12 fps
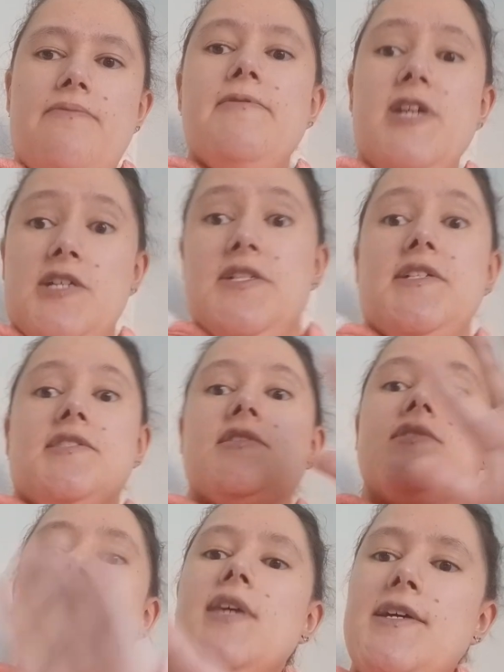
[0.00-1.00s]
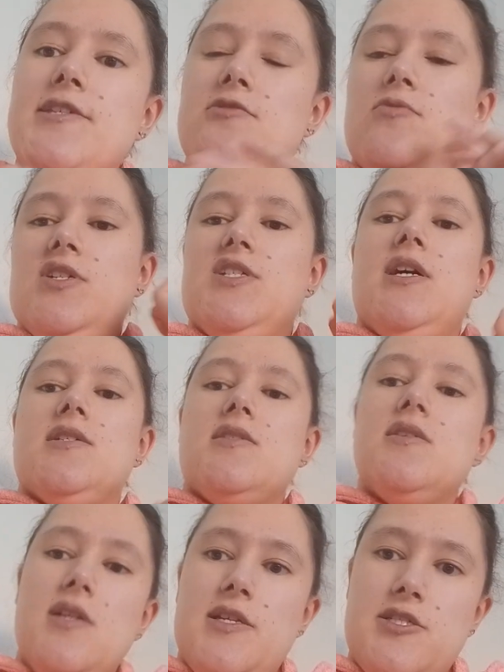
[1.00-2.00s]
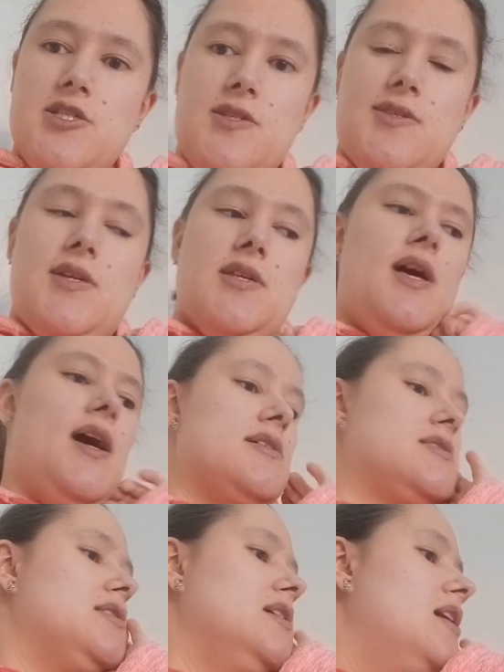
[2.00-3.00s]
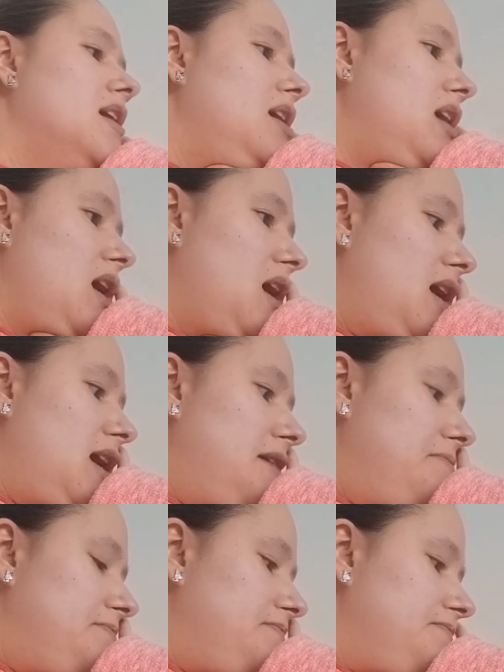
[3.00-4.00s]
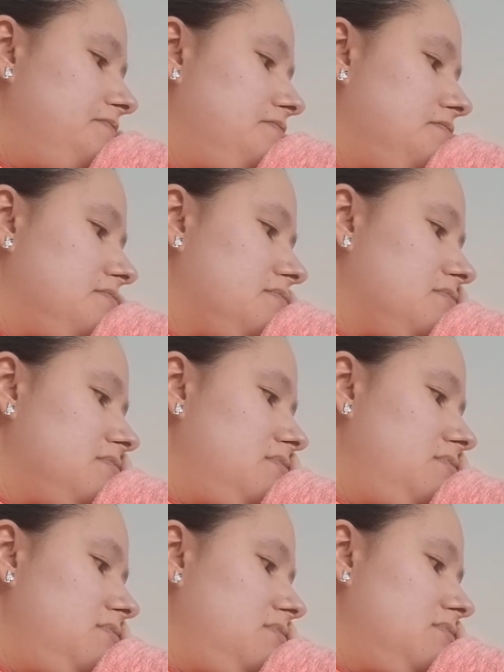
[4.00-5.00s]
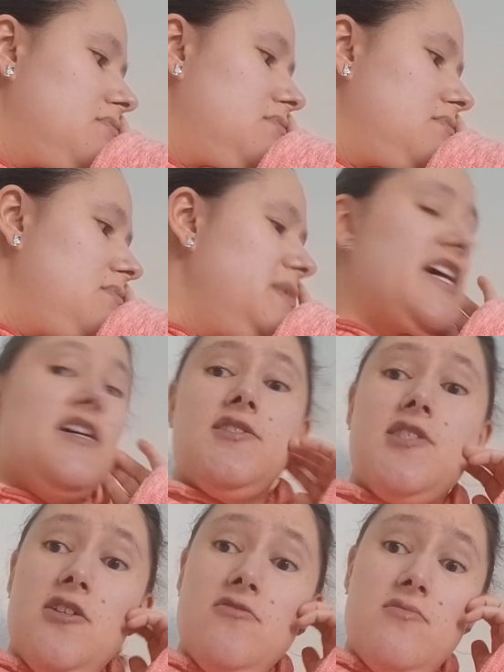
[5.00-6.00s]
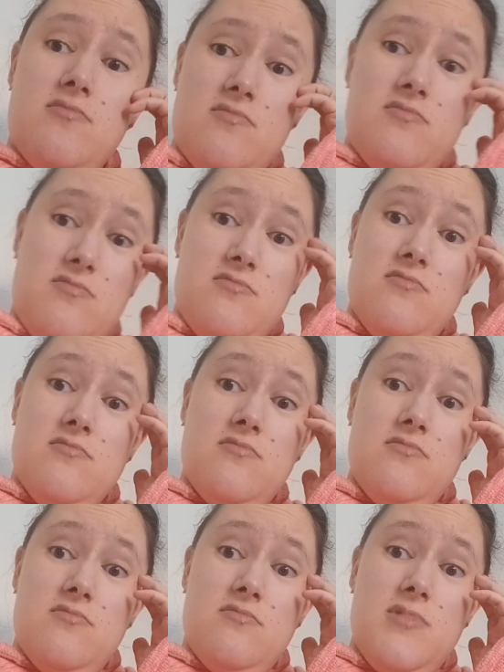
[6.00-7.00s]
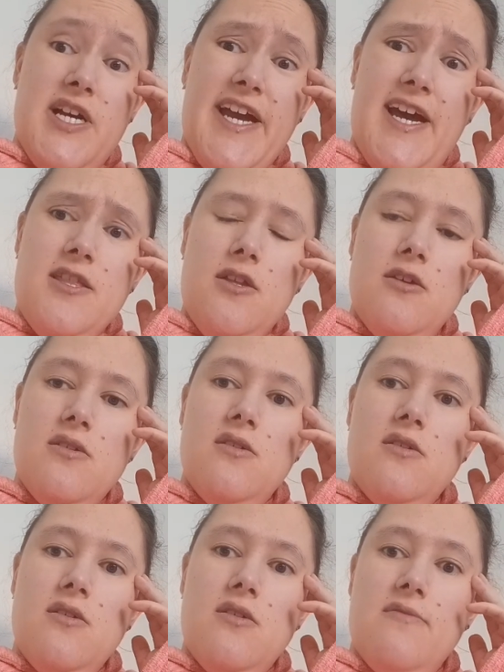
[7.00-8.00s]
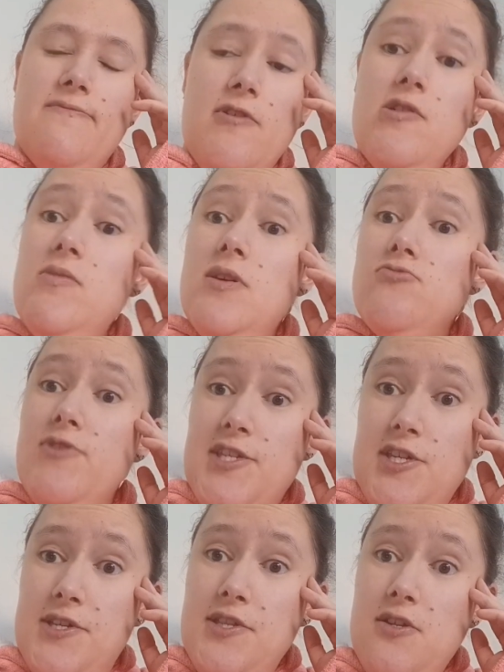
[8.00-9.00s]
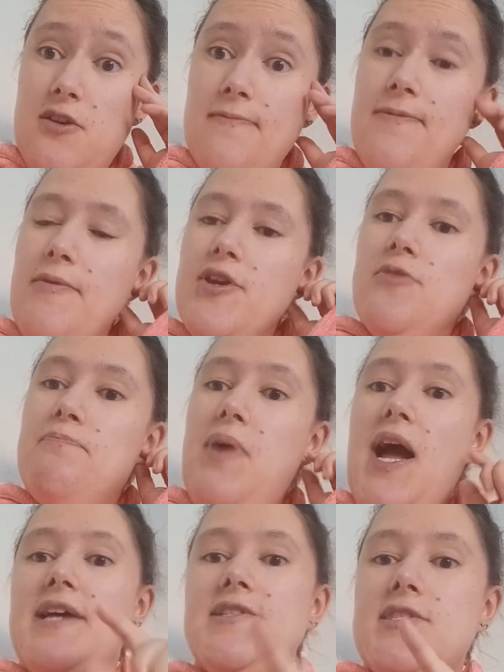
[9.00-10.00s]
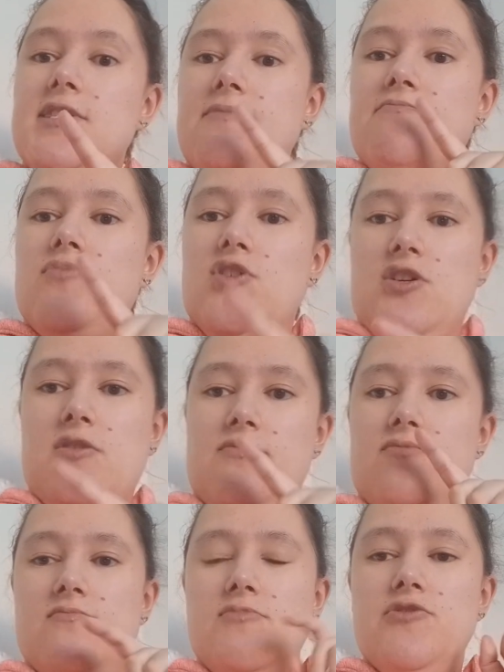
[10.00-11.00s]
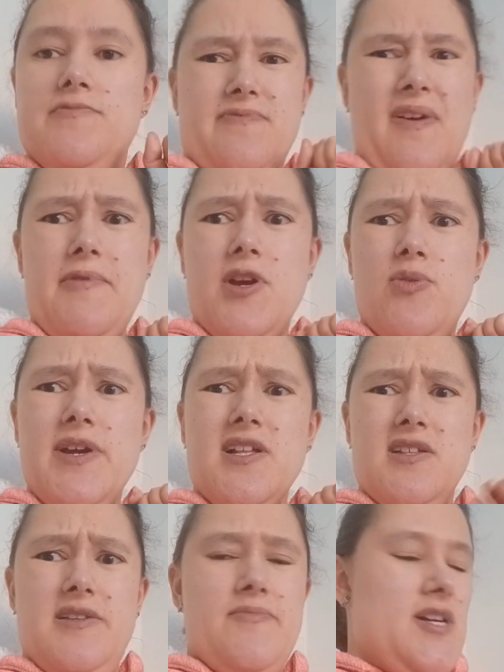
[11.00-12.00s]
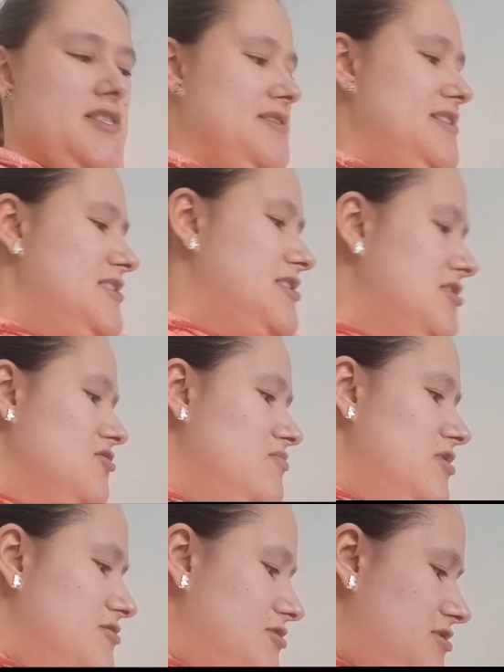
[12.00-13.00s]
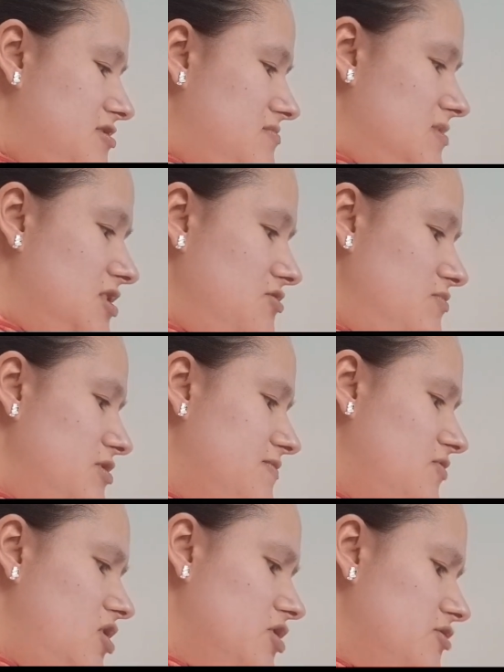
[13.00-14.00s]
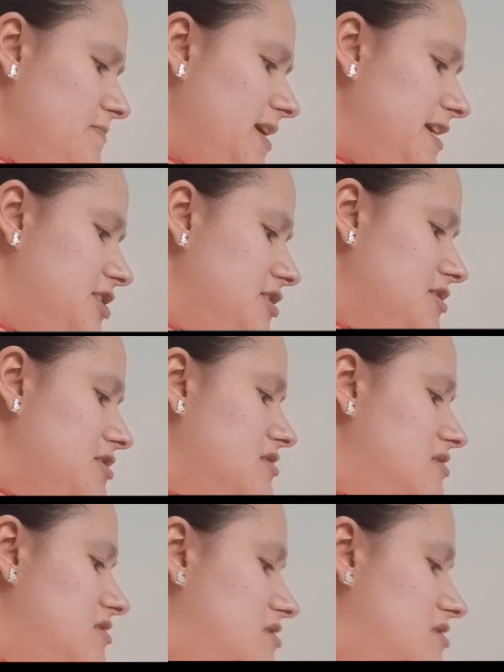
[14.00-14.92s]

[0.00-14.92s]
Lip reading: Thea needs to say to her dad, let's just say that. Yeah, so, again, very well written, very good pacing book, moved very quickly. And this is almost 400 pages?